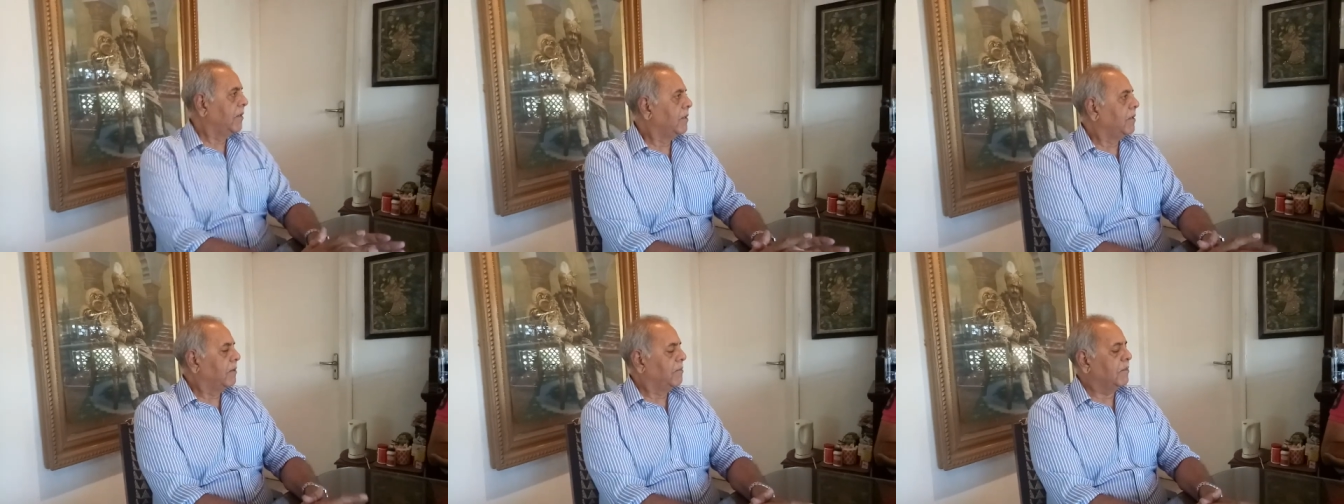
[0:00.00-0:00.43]

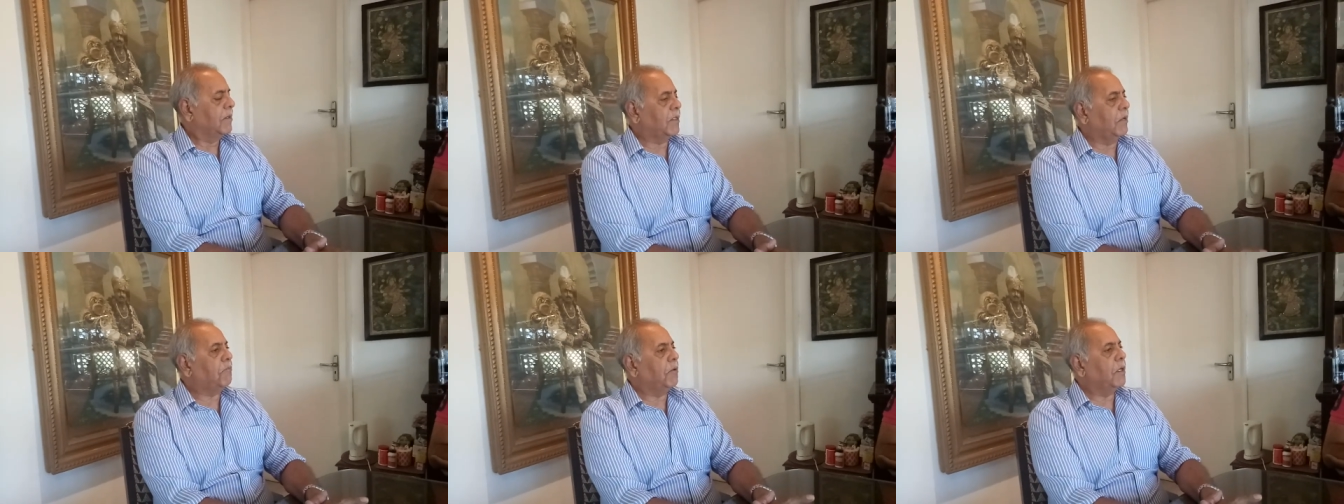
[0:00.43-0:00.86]
Yeah.
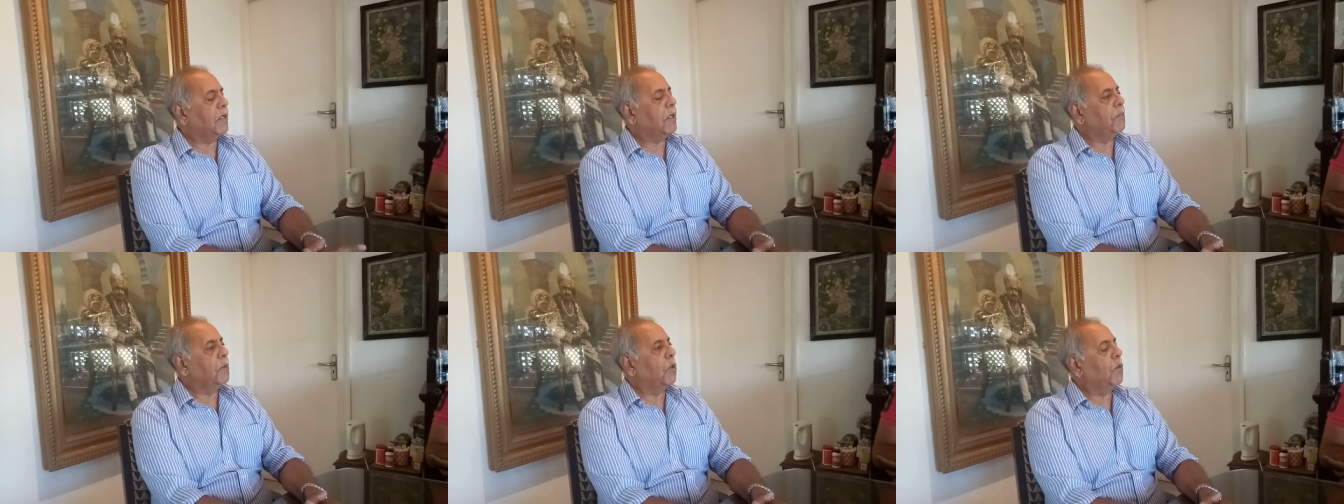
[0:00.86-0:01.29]

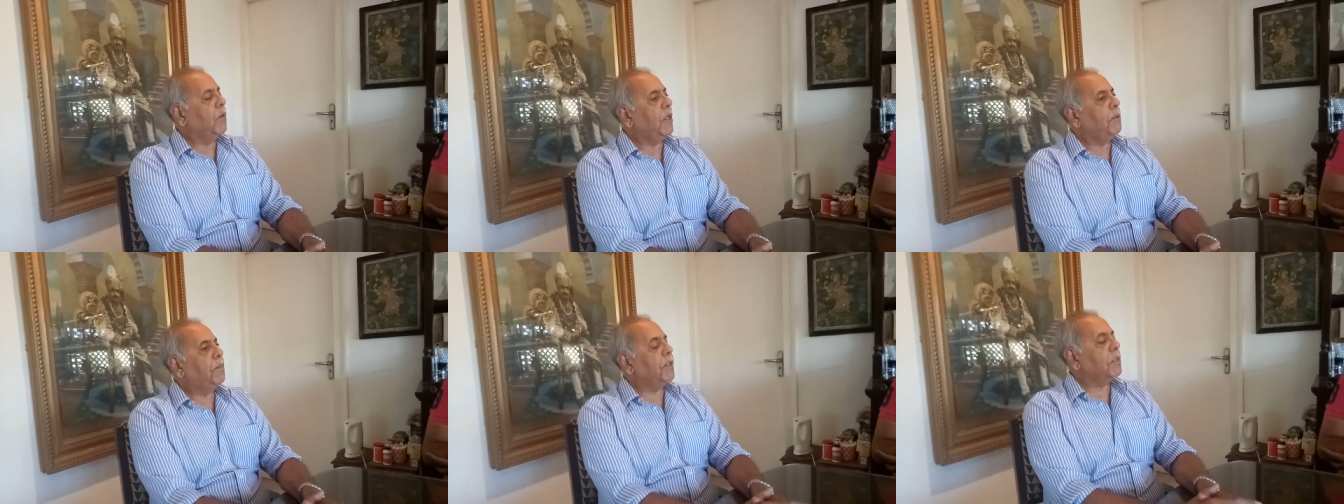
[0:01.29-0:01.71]
Definitely bowled
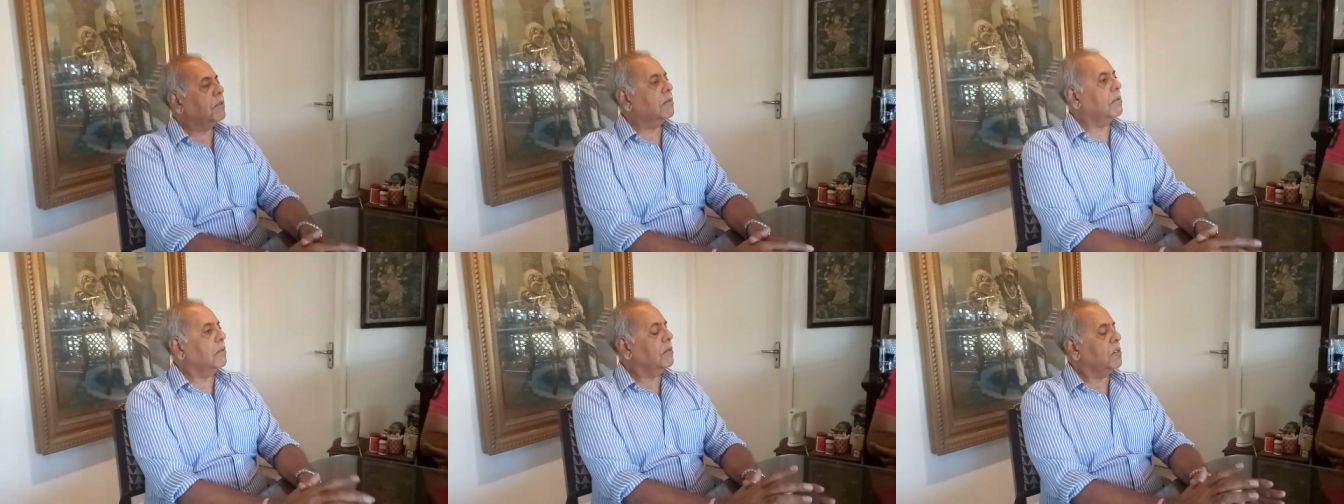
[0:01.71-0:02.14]
well,
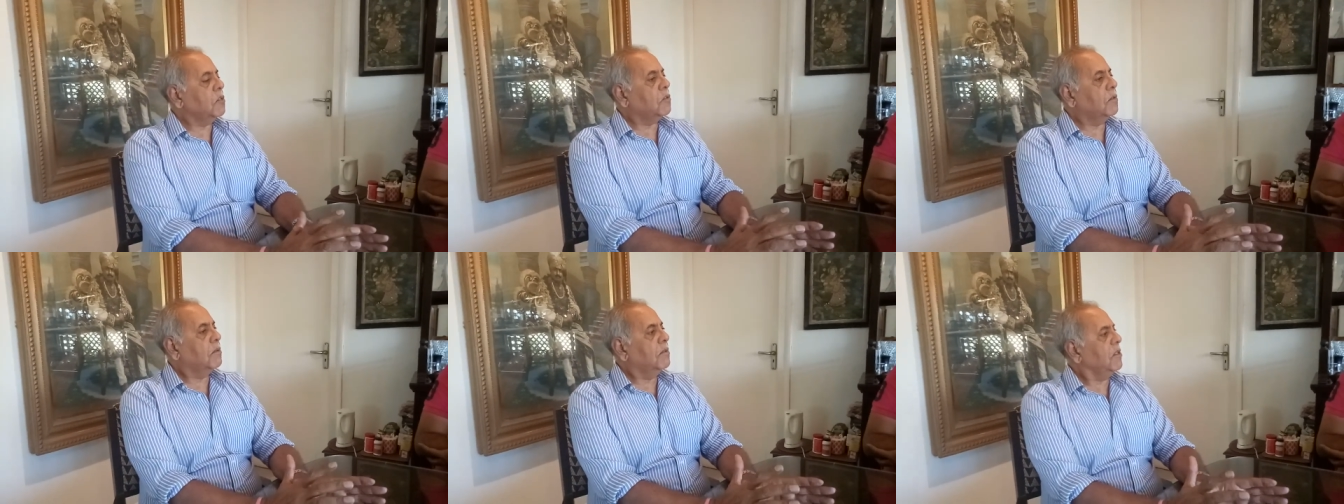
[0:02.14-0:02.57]
but
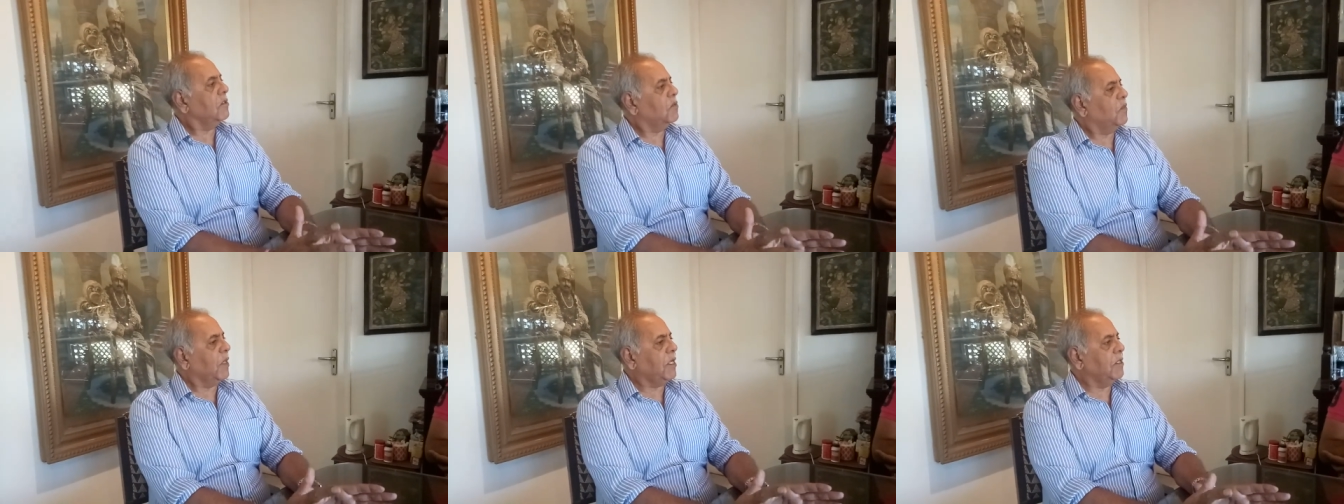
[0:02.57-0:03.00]
this,
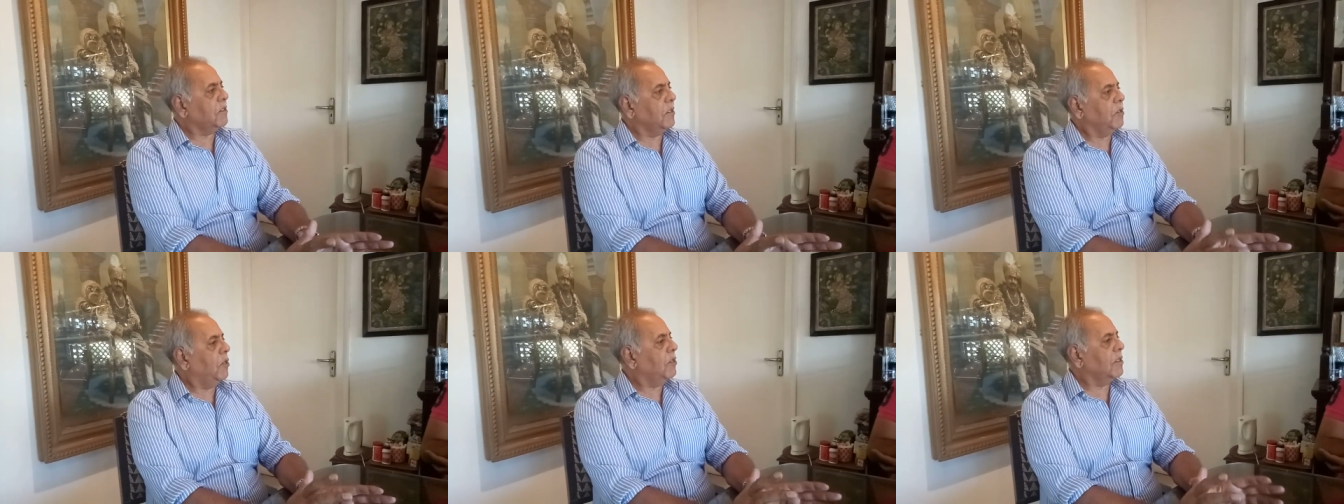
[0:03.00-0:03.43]
these wickets
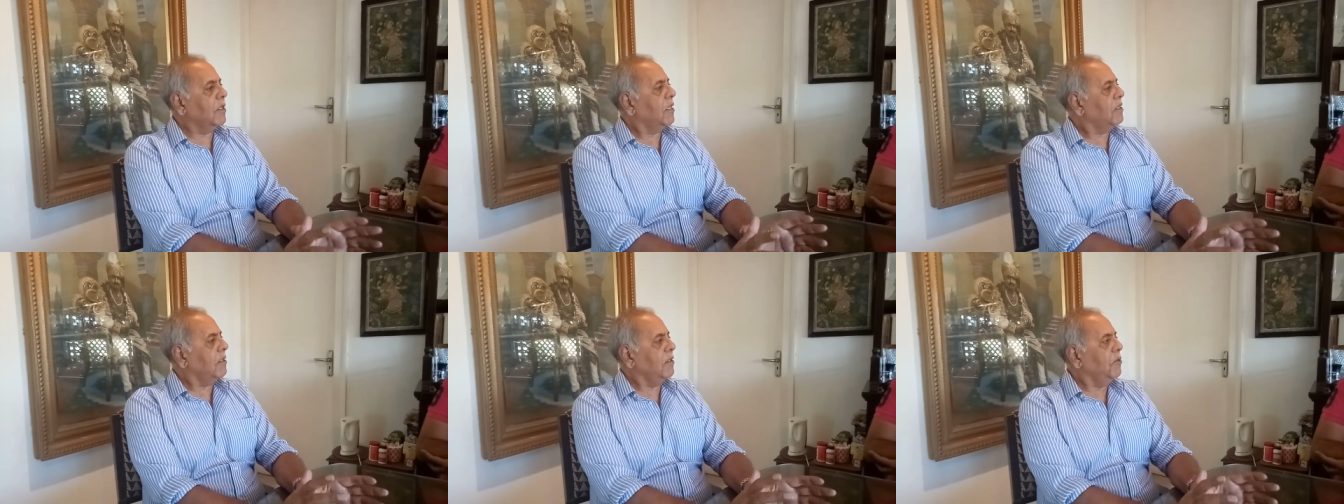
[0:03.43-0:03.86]
are not
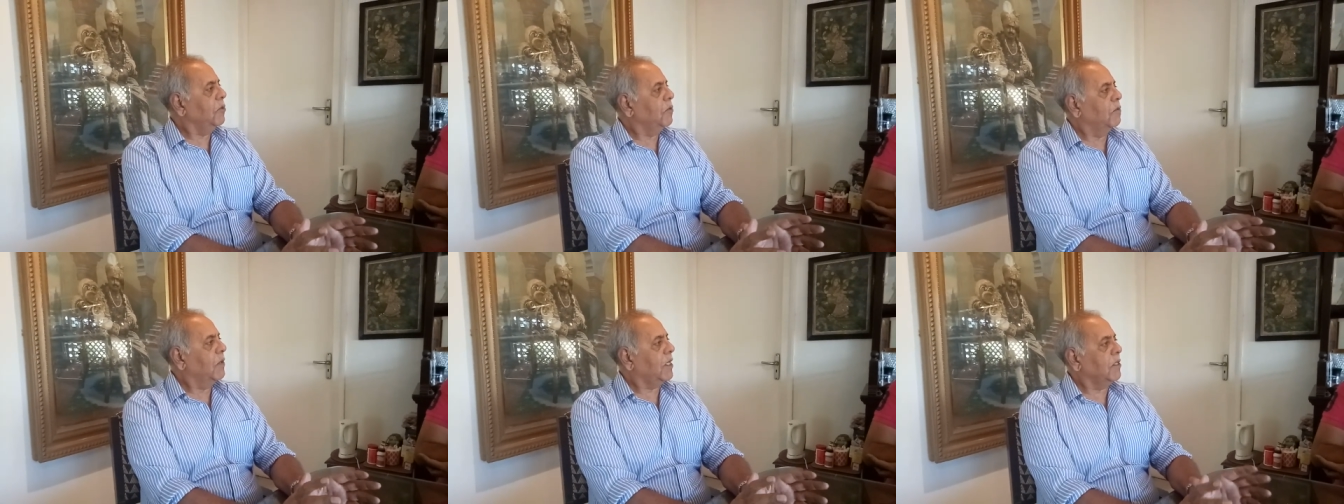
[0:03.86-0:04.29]
getting
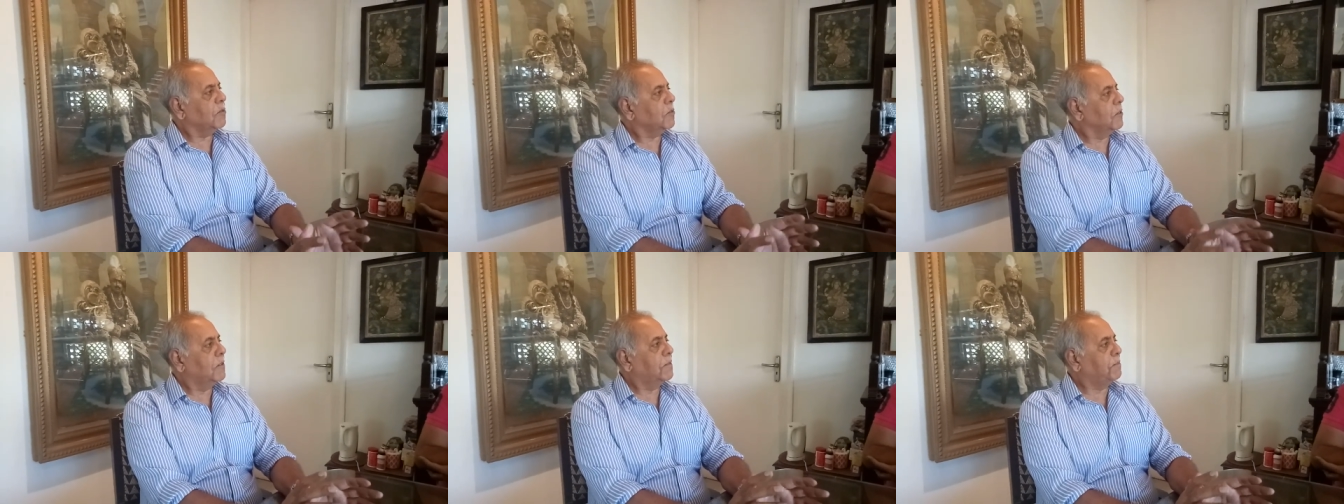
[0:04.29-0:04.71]
you
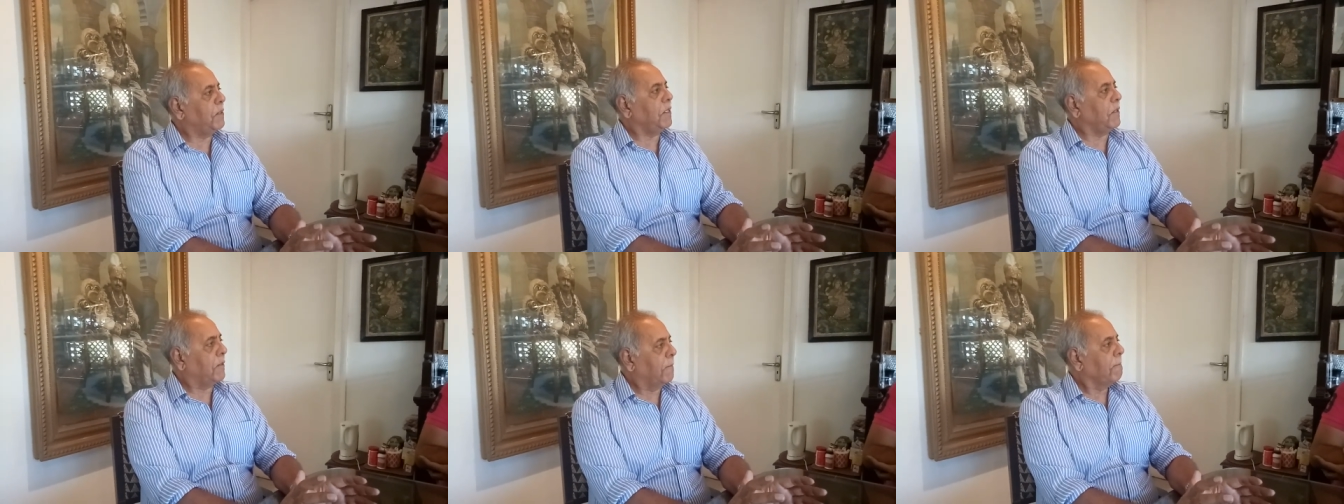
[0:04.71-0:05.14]
wickets on
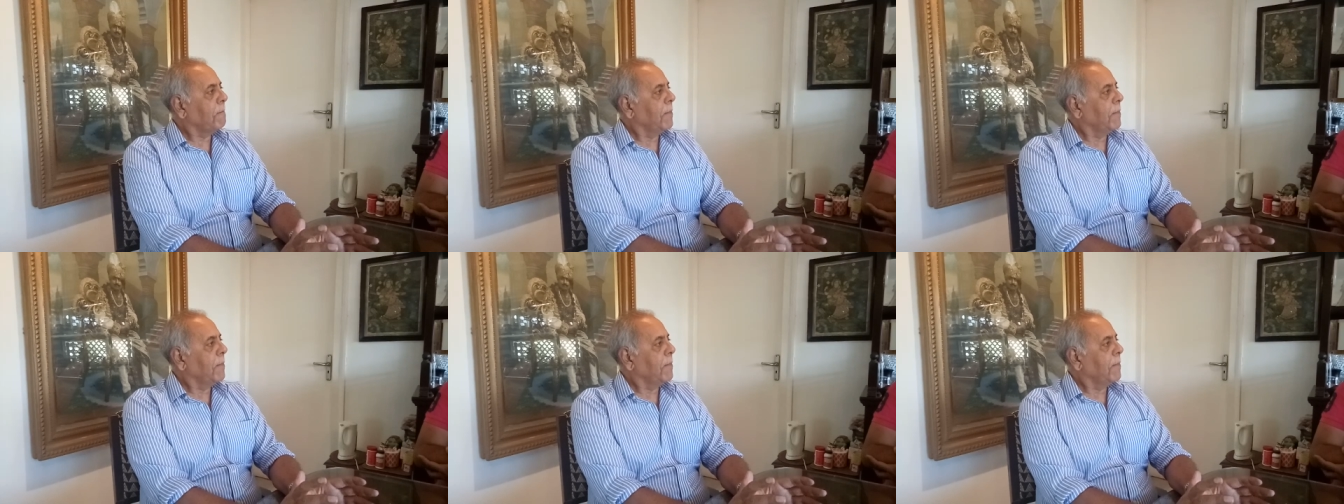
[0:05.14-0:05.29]
speed.